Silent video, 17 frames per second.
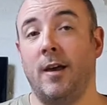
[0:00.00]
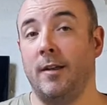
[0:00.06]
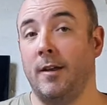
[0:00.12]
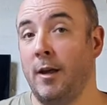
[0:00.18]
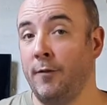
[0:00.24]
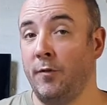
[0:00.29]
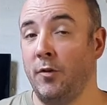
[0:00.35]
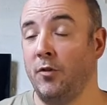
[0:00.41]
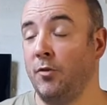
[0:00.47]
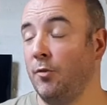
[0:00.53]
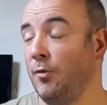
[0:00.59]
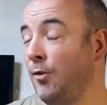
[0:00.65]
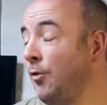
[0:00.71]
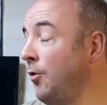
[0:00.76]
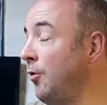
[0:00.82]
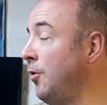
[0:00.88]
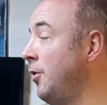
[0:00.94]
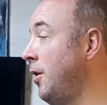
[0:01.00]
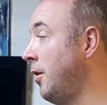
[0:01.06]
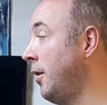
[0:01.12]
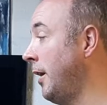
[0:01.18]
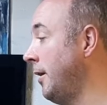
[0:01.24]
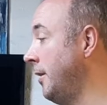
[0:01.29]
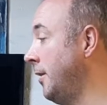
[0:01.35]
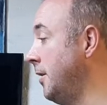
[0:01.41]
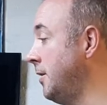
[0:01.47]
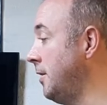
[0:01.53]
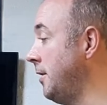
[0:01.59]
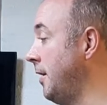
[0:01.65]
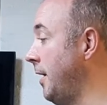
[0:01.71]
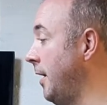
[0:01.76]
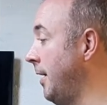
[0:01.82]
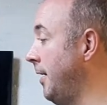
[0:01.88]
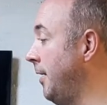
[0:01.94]
If you do, you're likely to
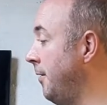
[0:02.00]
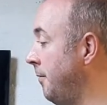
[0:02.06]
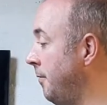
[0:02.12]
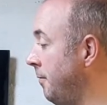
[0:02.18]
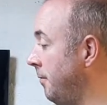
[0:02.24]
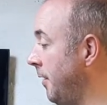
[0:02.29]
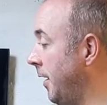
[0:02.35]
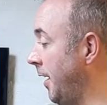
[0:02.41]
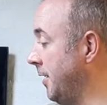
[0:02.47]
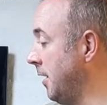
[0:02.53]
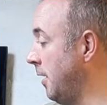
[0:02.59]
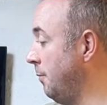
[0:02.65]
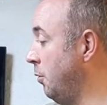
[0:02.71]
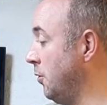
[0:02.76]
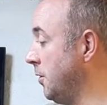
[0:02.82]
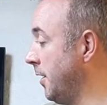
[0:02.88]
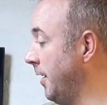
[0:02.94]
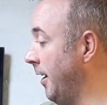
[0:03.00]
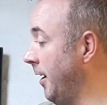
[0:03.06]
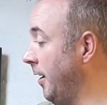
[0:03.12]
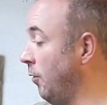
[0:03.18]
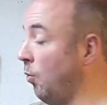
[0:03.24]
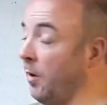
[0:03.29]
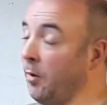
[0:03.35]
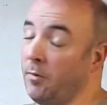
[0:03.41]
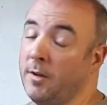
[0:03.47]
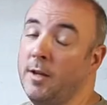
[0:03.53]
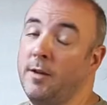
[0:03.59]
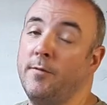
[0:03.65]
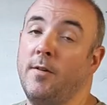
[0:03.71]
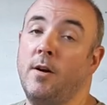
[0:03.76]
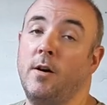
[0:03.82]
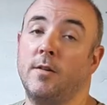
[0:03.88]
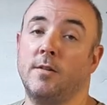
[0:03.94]
see examples like wildlife
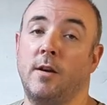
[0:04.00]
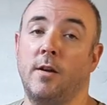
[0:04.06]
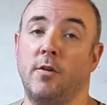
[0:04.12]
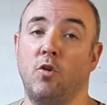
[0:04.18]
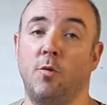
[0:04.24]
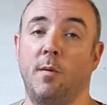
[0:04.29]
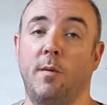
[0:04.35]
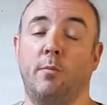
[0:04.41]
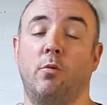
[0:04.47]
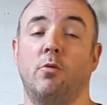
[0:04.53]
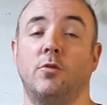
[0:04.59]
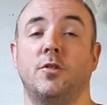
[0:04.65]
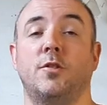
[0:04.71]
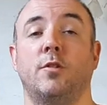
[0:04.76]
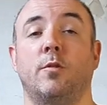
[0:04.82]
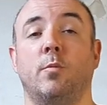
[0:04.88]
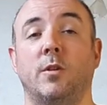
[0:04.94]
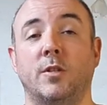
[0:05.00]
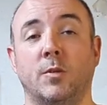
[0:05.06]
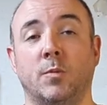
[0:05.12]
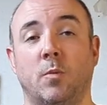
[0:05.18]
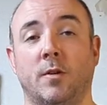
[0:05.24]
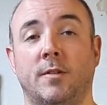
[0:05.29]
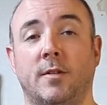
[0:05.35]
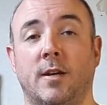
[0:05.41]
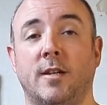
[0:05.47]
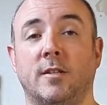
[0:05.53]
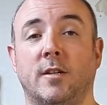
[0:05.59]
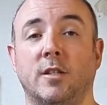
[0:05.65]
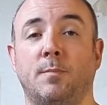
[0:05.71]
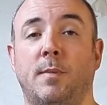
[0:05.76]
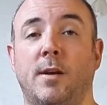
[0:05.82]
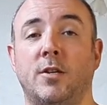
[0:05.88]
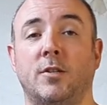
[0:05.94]
art and human portraiture, which is what I
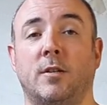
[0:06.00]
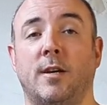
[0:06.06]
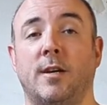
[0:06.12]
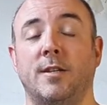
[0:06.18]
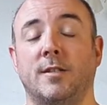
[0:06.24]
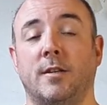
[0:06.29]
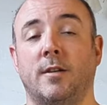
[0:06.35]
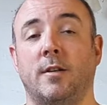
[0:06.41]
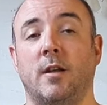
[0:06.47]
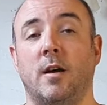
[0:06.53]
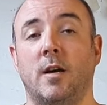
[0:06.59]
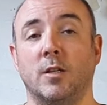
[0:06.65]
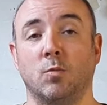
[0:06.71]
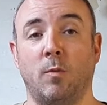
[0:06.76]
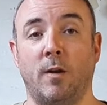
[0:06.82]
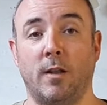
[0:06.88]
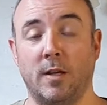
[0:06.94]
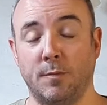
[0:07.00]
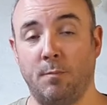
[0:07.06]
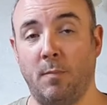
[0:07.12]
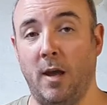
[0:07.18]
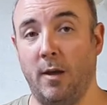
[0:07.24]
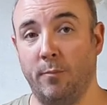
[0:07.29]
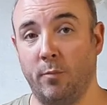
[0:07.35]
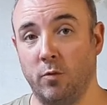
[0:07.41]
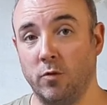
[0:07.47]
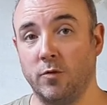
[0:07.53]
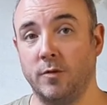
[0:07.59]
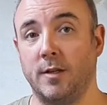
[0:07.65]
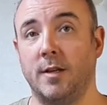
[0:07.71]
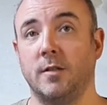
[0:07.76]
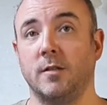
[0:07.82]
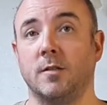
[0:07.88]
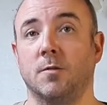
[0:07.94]
specialise in, as well as pet
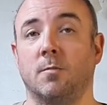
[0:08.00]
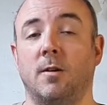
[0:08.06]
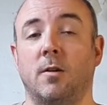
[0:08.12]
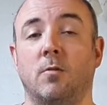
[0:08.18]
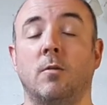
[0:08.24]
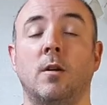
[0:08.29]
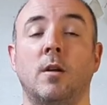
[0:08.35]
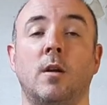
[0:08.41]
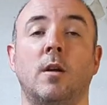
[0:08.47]
portraits as well.